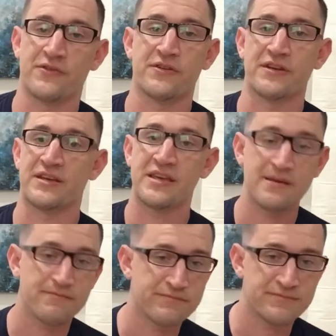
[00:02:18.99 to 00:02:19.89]
They're going to
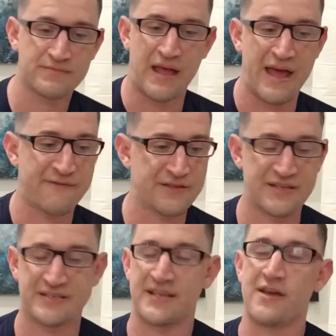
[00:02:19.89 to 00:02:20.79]
keep having
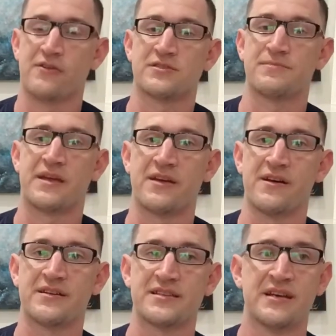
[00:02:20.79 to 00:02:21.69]
these sales
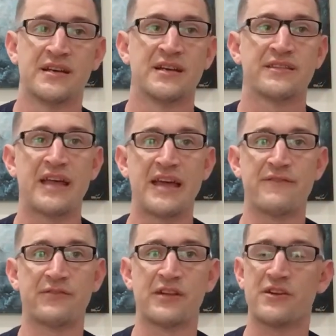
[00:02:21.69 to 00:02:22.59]
because
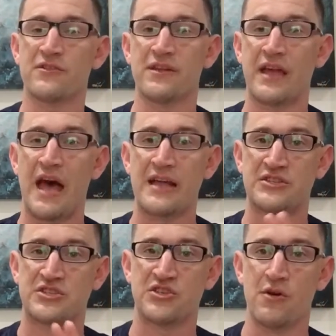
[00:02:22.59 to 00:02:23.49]
they've literally got
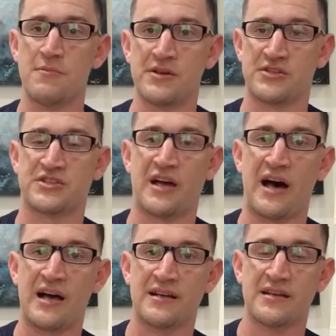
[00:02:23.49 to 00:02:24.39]
so much
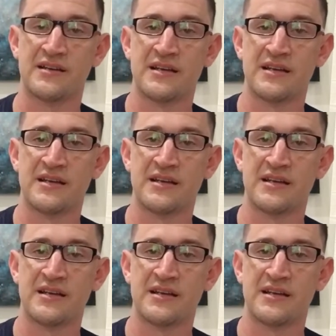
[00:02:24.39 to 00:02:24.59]
stock